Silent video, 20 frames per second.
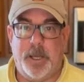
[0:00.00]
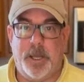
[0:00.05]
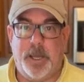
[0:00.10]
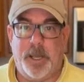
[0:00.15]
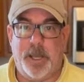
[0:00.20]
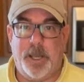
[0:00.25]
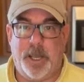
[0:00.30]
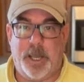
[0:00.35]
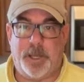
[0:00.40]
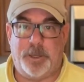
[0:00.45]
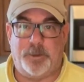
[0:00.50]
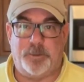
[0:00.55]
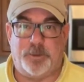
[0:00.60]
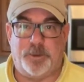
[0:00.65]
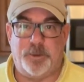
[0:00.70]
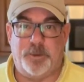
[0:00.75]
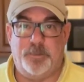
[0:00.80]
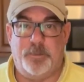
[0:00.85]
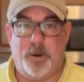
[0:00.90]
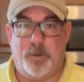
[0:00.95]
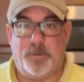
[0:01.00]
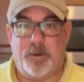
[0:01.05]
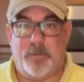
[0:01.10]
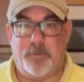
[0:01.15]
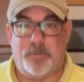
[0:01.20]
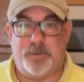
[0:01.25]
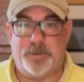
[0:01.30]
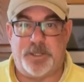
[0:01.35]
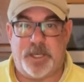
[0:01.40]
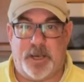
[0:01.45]
Hey YouTube, hope
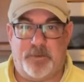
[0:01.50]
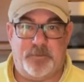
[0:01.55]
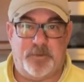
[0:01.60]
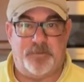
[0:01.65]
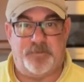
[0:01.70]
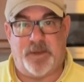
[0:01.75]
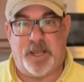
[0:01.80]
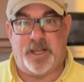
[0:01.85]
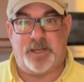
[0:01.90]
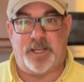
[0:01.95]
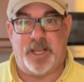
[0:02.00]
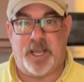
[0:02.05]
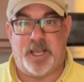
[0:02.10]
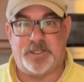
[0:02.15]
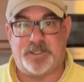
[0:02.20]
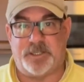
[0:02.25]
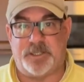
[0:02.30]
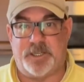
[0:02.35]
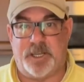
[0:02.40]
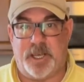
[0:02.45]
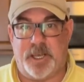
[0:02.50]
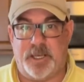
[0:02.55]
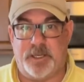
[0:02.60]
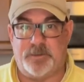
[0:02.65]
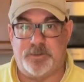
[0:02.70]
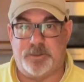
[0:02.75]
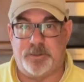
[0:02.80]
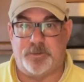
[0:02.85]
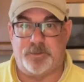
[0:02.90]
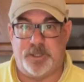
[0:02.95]
everyone's having a fantastic day.
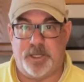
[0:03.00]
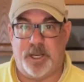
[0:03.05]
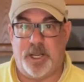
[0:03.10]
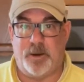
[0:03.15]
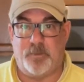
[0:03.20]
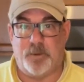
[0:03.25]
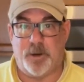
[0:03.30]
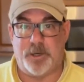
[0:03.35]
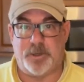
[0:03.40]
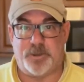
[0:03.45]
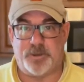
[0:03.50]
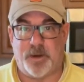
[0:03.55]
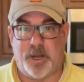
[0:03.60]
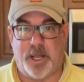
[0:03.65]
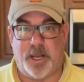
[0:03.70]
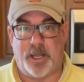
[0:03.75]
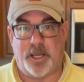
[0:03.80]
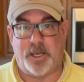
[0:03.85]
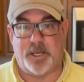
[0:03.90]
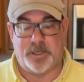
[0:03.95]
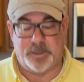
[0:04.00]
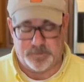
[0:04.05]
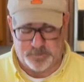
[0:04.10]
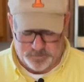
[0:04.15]
So today we're going to try to